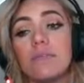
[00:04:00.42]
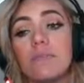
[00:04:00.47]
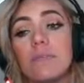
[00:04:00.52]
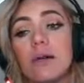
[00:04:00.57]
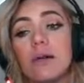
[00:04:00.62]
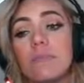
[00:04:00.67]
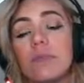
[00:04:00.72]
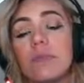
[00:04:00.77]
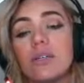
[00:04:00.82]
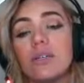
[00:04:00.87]

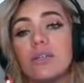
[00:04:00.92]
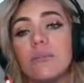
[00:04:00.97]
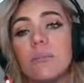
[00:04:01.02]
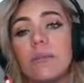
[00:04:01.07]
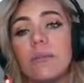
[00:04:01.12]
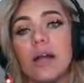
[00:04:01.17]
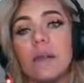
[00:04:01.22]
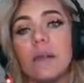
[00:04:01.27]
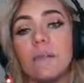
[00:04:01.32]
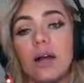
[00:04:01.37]
published
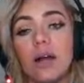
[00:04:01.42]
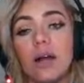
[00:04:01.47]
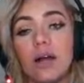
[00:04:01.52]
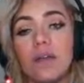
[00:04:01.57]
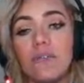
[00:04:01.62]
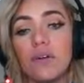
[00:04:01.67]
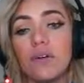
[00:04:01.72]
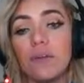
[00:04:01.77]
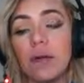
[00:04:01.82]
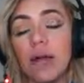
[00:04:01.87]
by
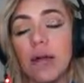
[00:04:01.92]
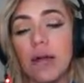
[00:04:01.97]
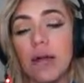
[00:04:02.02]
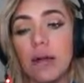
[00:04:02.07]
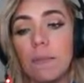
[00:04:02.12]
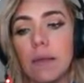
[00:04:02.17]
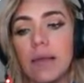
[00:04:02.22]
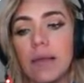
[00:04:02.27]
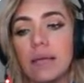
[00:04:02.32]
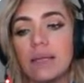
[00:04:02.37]
Marvel
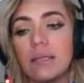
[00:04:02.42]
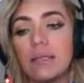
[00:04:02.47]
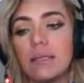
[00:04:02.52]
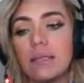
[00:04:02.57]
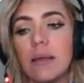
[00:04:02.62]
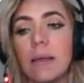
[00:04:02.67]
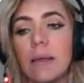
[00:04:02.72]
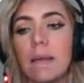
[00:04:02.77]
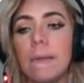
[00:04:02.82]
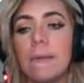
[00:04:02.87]

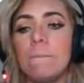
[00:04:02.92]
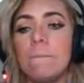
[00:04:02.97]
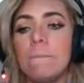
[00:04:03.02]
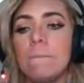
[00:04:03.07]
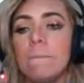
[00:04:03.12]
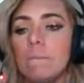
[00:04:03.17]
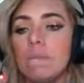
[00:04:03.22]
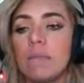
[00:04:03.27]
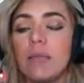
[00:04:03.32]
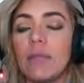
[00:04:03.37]
Comics.
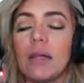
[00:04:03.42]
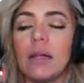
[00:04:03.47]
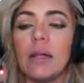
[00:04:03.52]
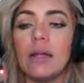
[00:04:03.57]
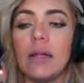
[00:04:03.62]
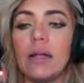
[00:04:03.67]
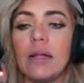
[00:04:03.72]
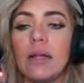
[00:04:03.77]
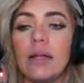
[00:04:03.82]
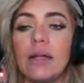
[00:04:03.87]

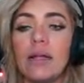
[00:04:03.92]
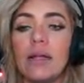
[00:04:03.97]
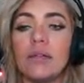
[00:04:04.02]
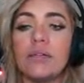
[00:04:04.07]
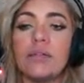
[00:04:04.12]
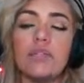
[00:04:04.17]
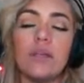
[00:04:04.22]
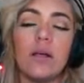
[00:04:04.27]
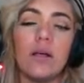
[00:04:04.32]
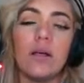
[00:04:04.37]

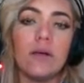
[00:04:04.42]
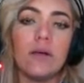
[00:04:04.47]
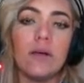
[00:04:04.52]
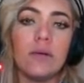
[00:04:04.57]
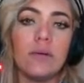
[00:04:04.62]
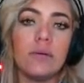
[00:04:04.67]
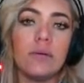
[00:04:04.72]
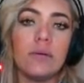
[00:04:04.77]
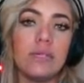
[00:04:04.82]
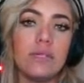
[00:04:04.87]

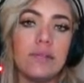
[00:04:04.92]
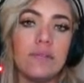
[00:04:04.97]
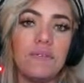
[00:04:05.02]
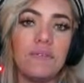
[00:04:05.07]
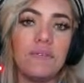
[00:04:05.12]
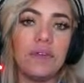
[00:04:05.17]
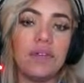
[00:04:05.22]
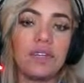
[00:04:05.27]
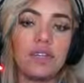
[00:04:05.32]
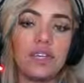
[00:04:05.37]
So it's a
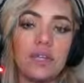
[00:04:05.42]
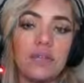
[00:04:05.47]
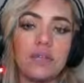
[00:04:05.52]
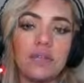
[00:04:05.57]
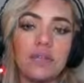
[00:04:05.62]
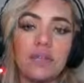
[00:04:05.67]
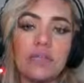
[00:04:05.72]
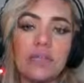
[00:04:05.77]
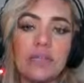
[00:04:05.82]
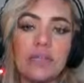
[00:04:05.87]

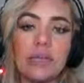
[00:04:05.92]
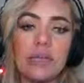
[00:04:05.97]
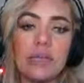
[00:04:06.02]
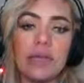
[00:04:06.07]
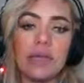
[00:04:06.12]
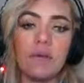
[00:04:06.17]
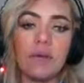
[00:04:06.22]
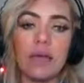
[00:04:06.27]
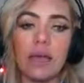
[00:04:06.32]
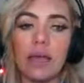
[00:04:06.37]
fiction
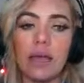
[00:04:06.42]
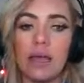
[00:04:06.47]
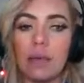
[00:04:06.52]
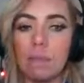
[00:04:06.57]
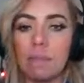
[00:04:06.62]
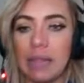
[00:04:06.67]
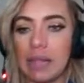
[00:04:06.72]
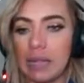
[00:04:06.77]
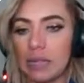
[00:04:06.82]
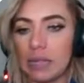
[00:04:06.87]
city, okay, a
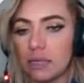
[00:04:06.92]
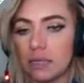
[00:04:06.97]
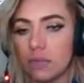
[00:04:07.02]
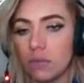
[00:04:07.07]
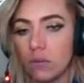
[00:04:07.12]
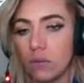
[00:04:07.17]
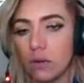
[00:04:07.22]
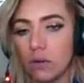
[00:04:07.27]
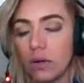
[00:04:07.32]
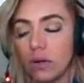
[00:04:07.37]
place
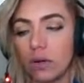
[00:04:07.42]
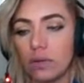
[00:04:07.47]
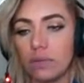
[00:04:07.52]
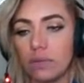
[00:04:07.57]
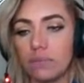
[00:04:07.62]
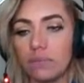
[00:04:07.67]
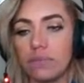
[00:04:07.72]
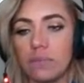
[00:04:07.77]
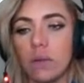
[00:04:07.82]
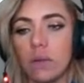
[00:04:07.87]
or
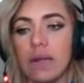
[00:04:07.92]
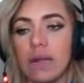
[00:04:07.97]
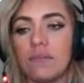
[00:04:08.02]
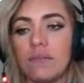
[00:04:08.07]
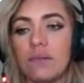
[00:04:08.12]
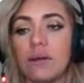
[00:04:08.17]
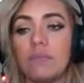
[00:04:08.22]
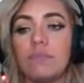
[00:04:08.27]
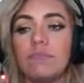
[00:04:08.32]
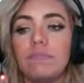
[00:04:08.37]

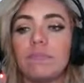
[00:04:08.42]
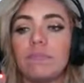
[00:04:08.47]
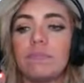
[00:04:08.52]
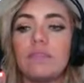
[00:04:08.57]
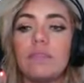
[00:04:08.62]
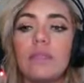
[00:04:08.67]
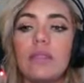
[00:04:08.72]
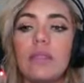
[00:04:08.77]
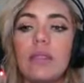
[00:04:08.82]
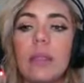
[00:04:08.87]
whatever.
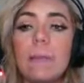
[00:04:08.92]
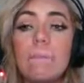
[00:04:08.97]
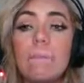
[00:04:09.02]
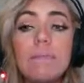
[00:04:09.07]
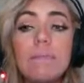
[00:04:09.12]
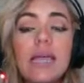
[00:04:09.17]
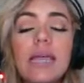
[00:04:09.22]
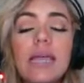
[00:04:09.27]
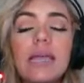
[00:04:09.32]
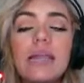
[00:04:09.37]

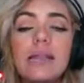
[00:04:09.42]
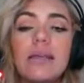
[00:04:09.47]
Beat.